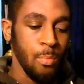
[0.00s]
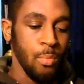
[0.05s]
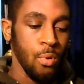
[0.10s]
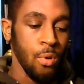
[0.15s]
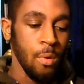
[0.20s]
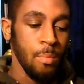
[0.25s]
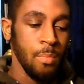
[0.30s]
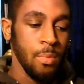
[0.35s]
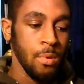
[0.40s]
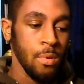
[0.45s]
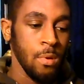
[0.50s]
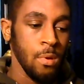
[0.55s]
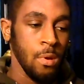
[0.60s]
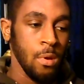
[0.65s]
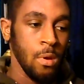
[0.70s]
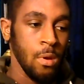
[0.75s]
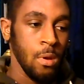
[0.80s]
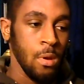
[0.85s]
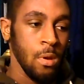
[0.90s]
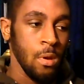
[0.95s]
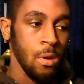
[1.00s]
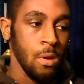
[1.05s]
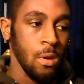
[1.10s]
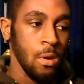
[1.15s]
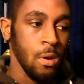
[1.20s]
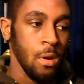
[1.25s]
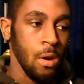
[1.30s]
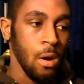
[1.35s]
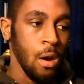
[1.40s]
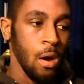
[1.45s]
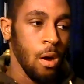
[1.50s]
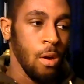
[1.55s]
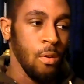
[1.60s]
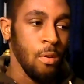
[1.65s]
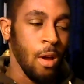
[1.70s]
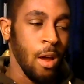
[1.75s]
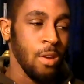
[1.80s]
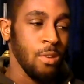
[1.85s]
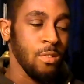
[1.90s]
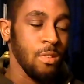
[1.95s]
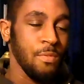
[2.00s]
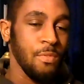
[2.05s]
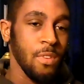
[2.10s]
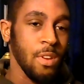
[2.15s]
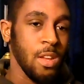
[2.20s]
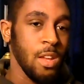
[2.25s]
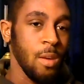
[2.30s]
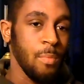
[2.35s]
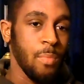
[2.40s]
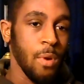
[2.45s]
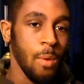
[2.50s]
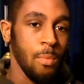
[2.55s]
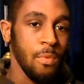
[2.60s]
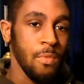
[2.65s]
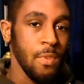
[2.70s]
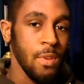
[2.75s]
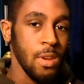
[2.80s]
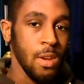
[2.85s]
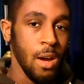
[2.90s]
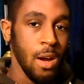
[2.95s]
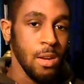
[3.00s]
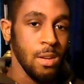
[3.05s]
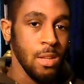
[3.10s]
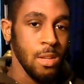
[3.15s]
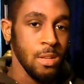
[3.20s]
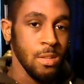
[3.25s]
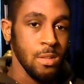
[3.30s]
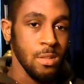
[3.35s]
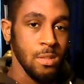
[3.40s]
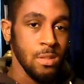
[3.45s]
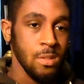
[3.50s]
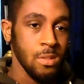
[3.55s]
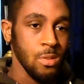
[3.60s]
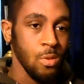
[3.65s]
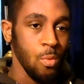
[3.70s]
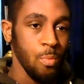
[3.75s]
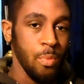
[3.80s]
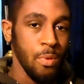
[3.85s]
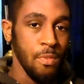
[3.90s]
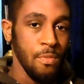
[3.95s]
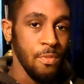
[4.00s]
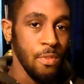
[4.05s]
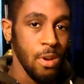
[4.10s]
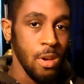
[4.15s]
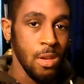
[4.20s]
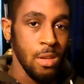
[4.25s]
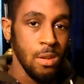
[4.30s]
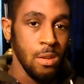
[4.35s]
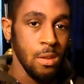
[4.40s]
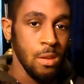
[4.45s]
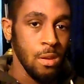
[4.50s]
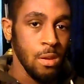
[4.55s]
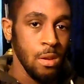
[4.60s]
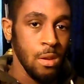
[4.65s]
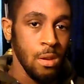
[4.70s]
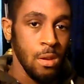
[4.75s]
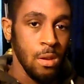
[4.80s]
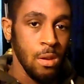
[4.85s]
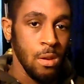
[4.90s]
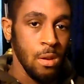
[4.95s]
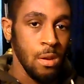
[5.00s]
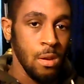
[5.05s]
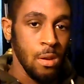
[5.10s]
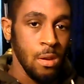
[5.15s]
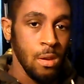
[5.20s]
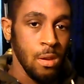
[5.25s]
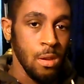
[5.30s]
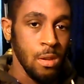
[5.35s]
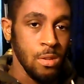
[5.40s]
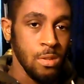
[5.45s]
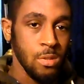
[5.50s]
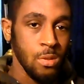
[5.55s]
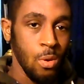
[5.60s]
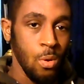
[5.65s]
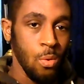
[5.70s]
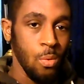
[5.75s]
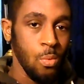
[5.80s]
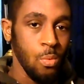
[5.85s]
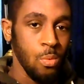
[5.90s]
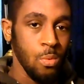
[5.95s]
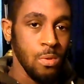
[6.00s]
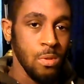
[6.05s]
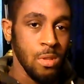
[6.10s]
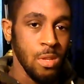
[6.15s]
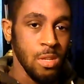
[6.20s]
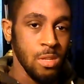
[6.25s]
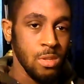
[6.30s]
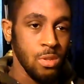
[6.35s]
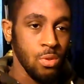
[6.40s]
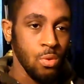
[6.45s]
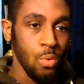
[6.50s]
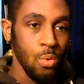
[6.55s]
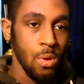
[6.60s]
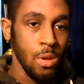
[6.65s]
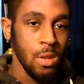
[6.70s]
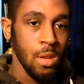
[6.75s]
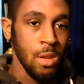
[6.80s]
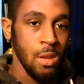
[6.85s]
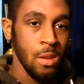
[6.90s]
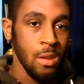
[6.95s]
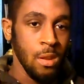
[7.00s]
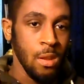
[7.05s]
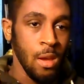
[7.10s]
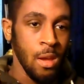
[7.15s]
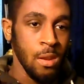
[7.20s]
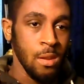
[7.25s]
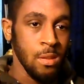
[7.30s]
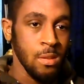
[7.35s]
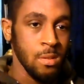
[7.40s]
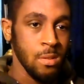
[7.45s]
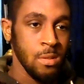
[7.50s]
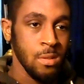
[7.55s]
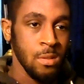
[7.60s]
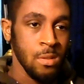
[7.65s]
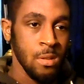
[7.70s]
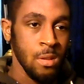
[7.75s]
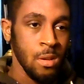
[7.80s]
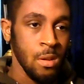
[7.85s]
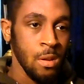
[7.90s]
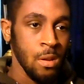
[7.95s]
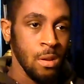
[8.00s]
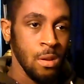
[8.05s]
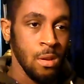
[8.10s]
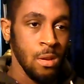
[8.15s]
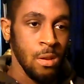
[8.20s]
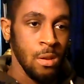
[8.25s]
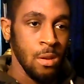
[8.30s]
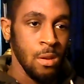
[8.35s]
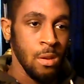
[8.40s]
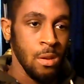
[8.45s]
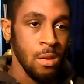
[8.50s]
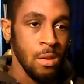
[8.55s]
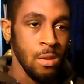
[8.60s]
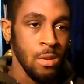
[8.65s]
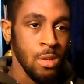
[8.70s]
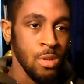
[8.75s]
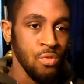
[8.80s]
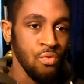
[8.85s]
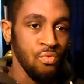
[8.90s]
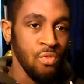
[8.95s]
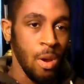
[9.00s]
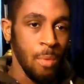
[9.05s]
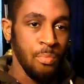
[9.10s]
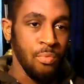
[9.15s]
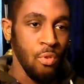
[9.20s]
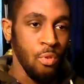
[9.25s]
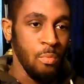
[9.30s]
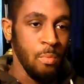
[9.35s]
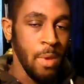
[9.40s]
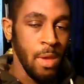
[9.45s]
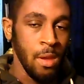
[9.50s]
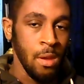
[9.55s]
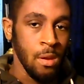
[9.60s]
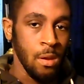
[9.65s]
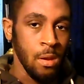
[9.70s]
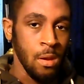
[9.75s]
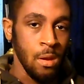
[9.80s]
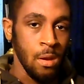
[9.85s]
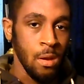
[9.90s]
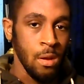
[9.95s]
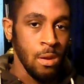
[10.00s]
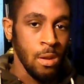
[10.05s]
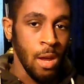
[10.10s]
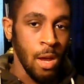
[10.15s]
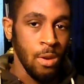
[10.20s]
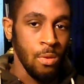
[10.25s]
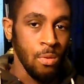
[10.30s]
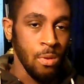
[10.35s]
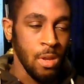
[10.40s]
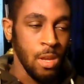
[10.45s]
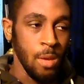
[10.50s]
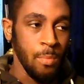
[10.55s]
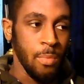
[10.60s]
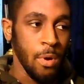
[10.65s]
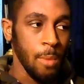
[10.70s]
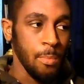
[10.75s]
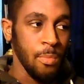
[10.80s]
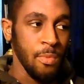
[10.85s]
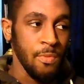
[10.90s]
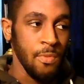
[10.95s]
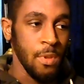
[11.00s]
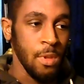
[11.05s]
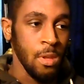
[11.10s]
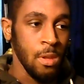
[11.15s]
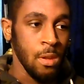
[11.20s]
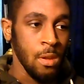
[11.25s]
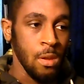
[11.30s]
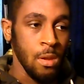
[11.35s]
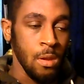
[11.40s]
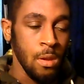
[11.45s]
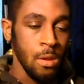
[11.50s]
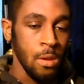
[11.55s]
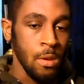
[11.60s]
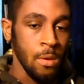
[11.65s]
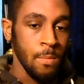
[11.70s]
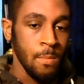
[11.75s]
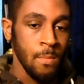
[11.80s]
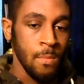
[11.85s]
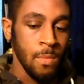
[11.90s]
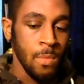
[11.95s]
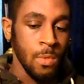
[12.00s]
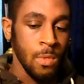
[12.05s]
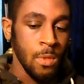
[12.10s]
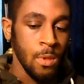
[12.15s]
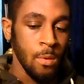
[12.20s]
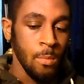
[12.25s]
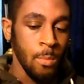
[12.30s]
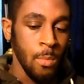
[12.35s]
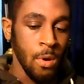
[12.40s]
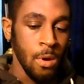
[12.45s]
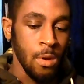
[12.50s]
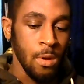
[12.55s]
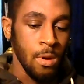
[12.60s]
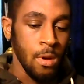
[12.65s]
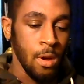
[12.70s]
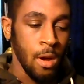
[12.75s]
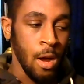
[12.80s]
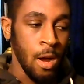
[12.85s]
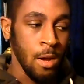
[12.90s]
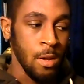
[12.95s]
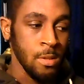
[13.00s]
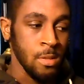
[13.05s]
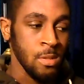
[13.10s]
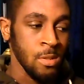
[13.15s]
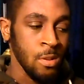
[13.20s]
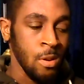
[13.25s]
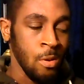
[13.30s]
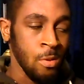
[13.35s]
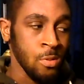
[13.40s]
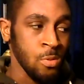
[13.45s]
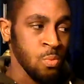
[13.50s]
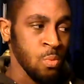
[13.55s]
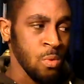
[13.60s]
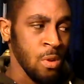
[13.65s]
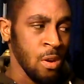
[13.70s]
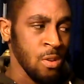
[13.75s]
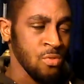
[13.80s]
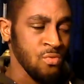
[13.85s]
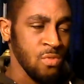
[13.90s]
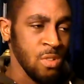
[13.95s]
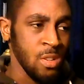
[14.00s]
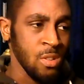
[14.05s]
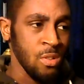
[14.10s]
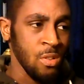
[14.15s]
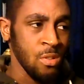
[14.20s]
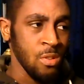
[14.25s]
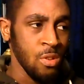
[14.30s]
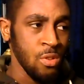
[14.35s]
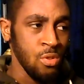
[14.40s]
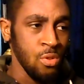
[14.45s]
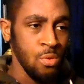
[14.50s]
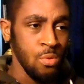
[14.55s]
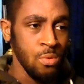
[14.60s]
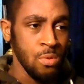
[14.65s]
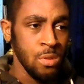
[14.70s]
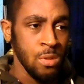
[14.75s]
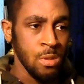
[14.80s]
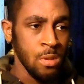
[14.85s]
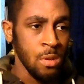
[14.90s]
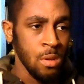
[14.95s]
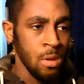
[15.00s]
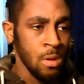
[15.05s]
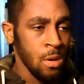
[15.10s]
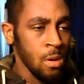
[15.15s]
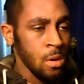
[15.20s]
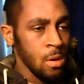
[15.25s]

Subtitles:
hip hop, or I don't even keep up with it nowadays because it's so perverted, it's so distorted and this reprobate that I don't keep up with it. But I was reading on the news,